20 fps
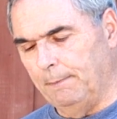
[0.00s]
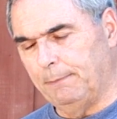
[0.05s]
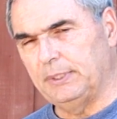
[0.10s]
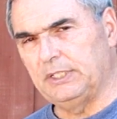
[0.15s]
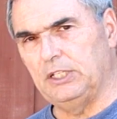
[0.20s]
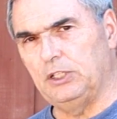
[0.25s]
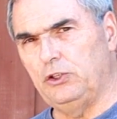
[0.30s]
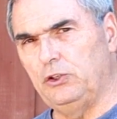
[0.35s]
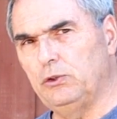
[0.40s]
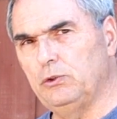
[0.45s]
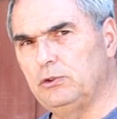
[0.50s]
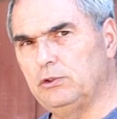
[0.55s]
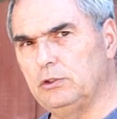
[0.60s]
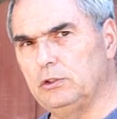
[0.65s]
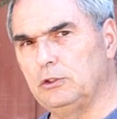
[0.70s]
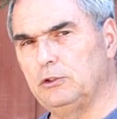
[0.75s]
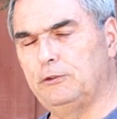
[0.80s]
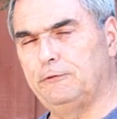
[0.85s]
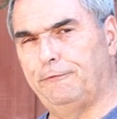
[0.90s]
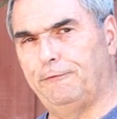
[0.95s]
but it
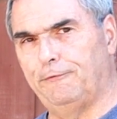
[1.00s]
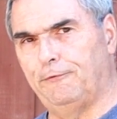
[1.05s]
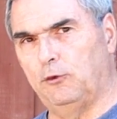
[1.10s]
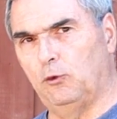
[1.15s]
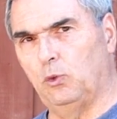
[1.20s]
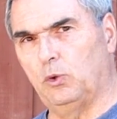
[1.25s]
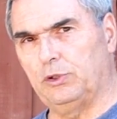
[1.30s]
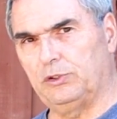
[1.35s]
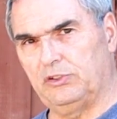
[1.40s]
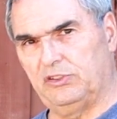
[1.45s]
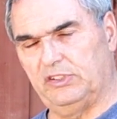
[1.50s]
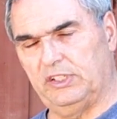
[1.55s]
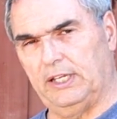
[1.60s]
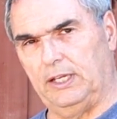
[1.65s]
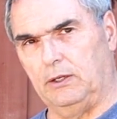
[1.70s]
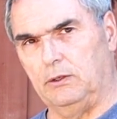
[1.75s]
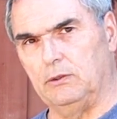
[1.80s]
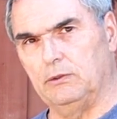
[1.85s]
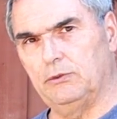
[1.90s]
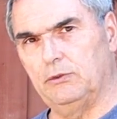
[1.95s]
uses 4
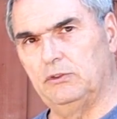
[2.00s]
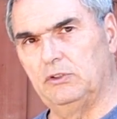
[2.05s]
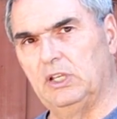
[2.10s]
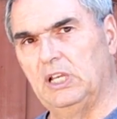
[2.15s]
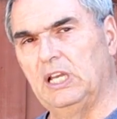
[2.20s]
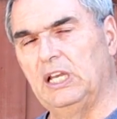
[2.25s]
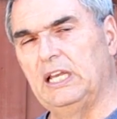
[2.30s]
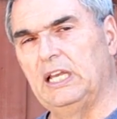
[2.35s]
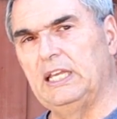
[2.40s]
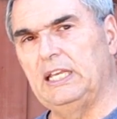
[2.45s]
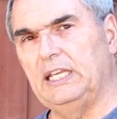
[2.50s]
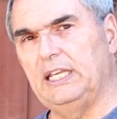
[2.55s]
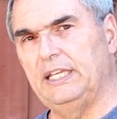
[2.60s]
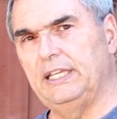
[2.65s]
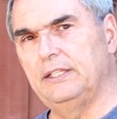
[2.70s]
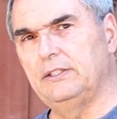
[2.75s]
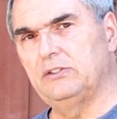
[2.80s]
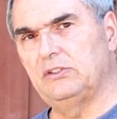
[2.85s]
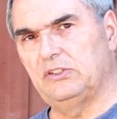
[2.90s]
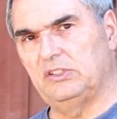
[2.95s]
cells
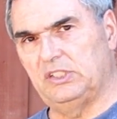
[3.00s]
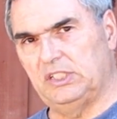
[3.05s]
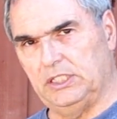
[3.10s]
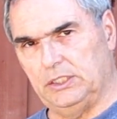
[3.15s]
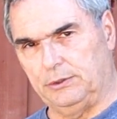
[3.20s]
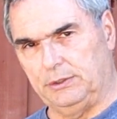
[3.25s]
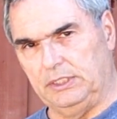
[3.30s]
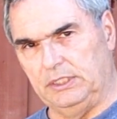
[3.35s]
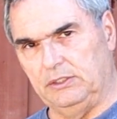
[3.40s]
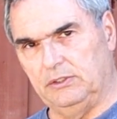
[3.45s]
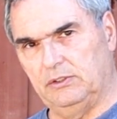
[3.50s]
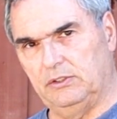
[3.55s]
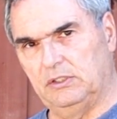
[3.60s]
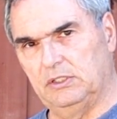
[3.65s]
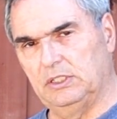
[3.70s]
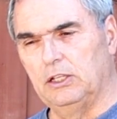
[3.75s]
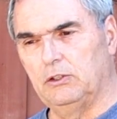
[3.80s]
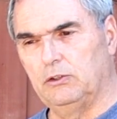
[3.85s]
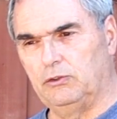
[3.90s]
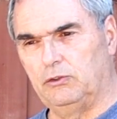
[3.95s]
in series.
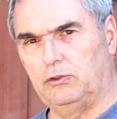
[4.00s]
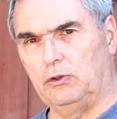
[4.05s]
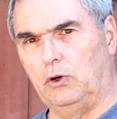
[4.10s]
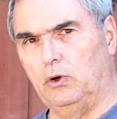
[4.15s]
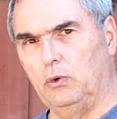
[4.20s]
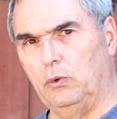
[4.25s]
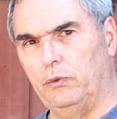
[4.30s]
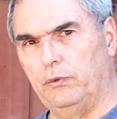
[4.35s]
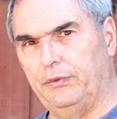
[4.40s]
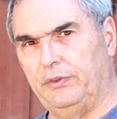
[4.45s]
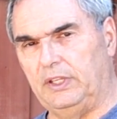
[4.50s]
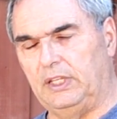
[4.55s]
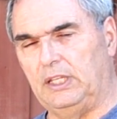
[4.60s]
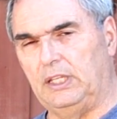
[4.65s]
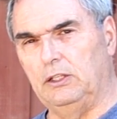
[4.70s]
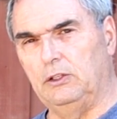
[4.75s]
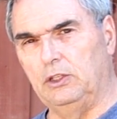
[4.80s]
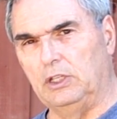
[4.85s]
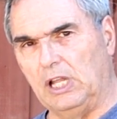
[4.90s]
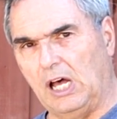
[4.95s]
And so
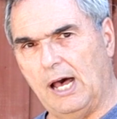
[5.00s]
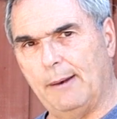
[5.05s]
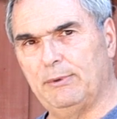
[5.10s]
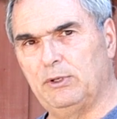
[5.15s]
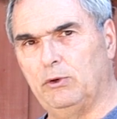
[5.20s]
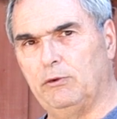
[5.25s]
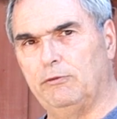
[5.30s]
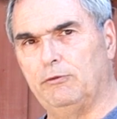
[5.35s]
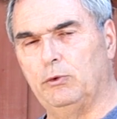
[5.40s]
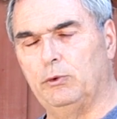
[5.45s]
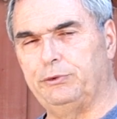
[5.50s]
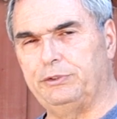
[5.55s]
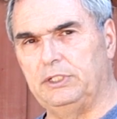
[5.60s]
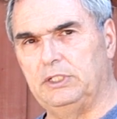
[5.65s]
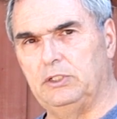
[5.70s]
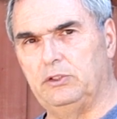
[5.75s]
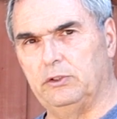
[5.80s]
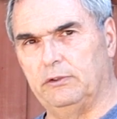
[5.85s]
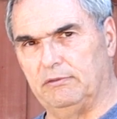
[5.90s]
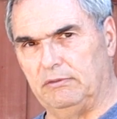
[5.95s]
the nominal
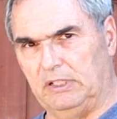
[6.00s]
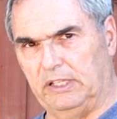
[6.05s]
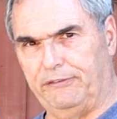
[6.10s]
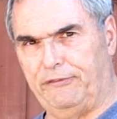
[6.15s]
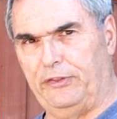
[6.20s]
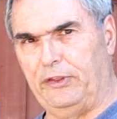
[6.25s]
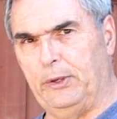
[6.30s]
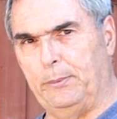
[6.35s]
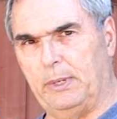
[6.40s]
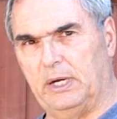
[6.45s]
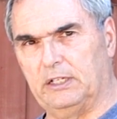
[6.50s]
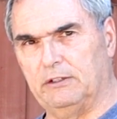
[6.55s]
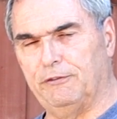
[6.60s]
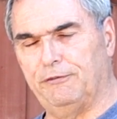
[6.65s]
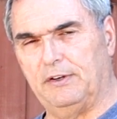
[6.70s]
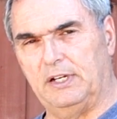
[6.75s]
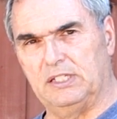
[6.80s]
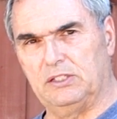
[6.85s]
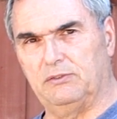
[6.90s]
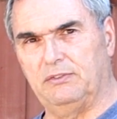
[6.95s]
voltage of a lithium iron
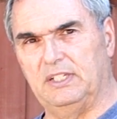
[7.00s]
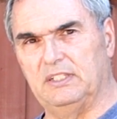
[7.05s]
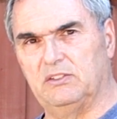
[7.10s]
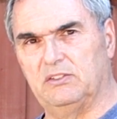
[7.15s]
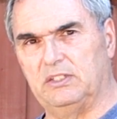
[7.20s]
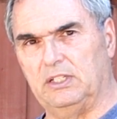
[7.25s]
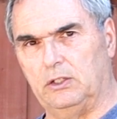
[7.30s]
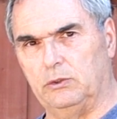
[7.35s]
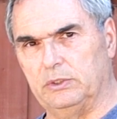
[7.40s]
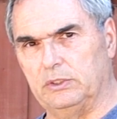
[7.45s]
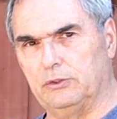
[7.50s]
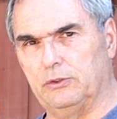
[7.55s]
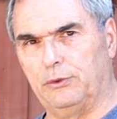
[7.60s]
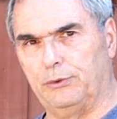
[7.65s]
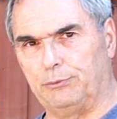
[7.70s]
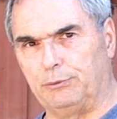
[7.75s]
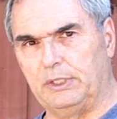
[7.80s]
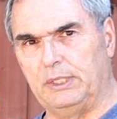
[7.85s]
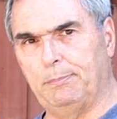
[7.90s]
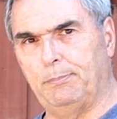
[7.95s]
phosphate cell is
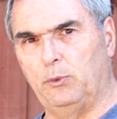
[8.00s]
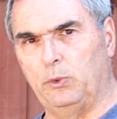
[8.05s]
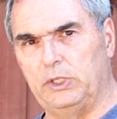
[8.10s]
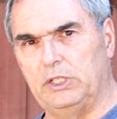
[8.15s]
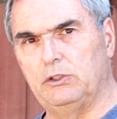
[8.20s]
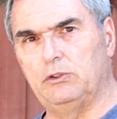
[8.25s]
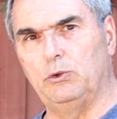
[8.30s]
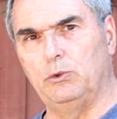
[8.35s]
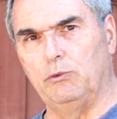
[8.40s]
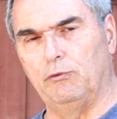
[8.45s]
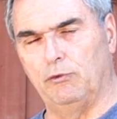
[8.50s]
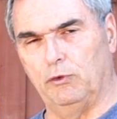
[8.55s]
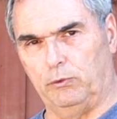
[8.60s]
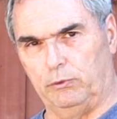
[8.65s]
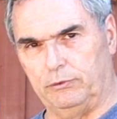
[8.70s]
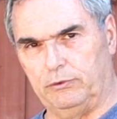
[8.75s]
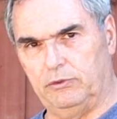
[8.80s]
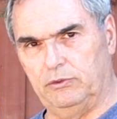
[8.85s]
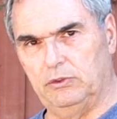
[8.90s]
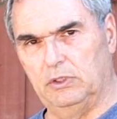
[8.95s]
3.2
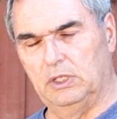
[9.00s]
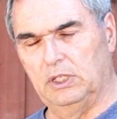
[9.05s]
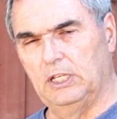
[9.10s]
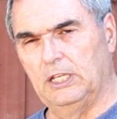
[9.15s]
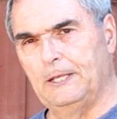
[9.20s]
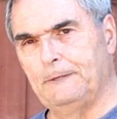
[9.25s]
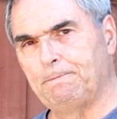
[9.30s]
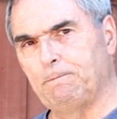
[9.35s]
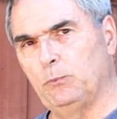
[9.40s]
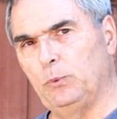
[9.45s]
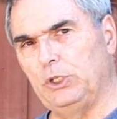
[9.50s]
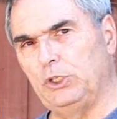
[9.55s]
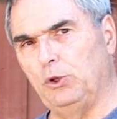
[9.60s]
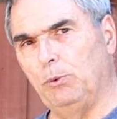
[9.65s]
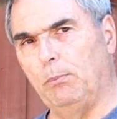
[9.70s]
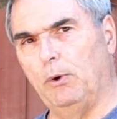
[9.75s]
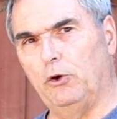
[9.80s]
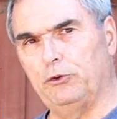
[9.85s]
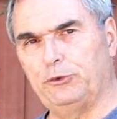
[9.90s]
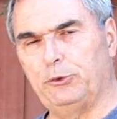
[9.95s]
volts. When
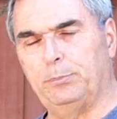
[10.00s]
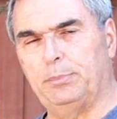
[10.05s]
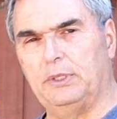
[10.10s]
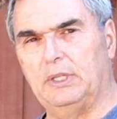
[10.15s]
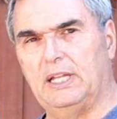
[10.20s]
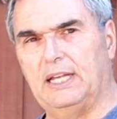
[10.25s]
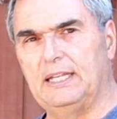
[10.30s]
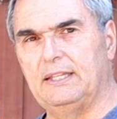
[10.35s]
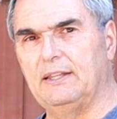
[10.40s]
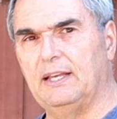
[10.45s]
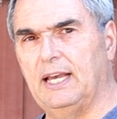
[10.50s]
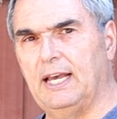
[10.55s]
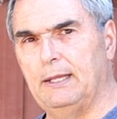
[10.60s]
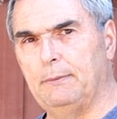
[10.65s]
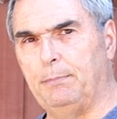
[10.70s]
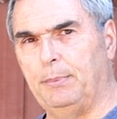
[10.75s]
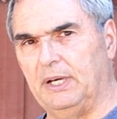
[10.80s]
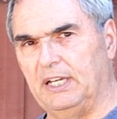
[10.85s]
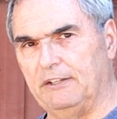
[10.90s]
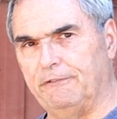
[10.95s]
you multiply
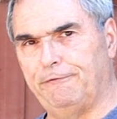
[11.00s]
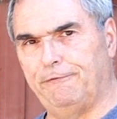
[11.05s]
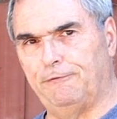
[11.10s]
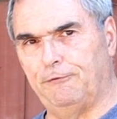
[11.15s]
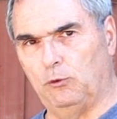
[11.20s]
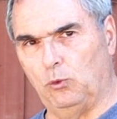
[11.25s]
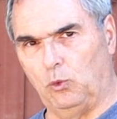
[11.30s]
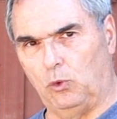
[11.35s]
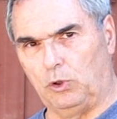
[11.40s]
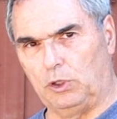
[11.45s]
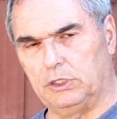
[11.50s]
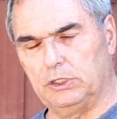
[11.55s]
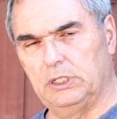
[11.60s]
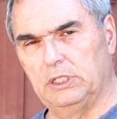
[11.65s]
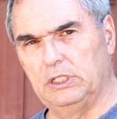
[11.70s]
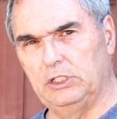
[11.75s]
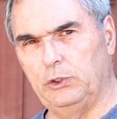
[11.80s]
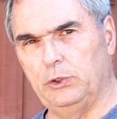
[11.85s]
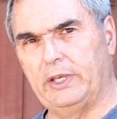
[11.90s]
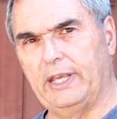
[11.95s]
that by 4,
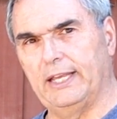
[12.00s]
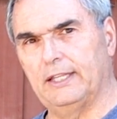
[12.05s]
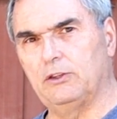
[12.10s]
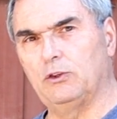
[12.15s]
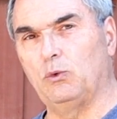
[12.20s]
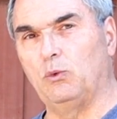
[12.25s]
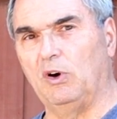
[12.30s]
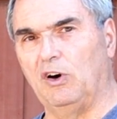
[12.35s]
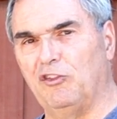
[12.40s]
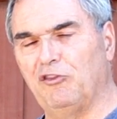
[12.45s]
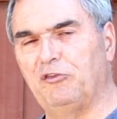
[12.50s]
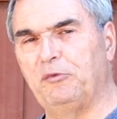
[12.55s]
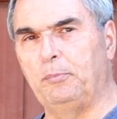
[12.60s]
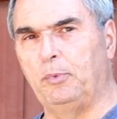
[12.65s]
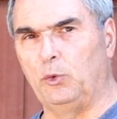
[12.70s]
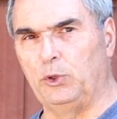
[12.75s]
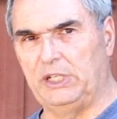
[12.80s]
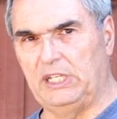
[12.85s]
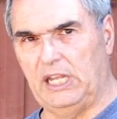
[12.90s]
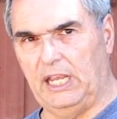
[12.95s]
you get
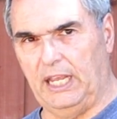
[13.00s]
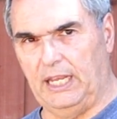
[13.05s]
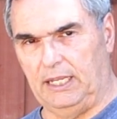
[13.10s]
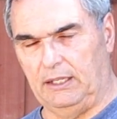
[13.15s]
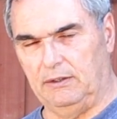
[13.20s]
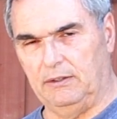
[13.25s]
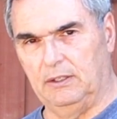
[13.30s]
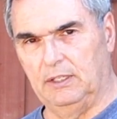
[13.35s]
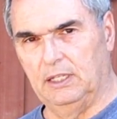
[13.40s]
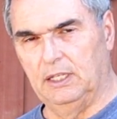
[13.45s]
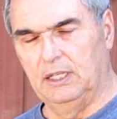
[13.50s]
12.8.